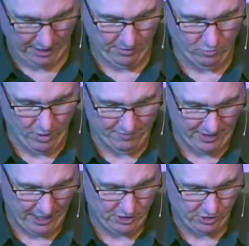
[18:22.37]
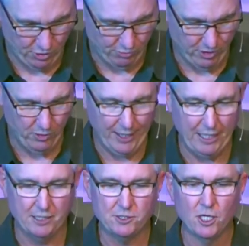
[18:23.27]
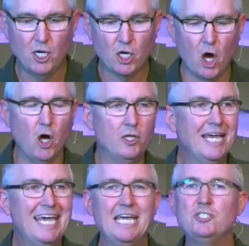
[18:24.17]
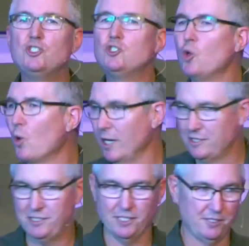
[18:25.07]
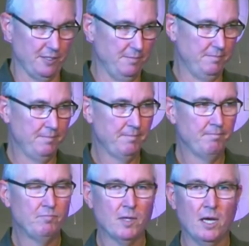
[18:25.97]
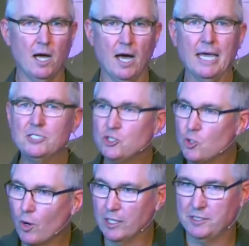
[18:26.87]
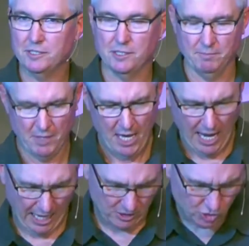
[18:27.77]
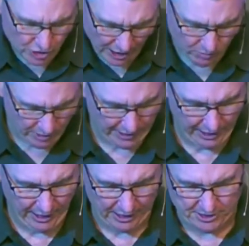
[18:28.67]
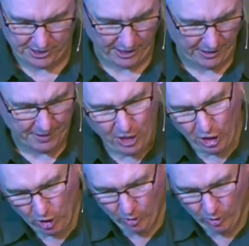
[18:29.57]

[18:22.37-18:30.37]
look at Revelation through is called historicism. Historicism. And generally, it's a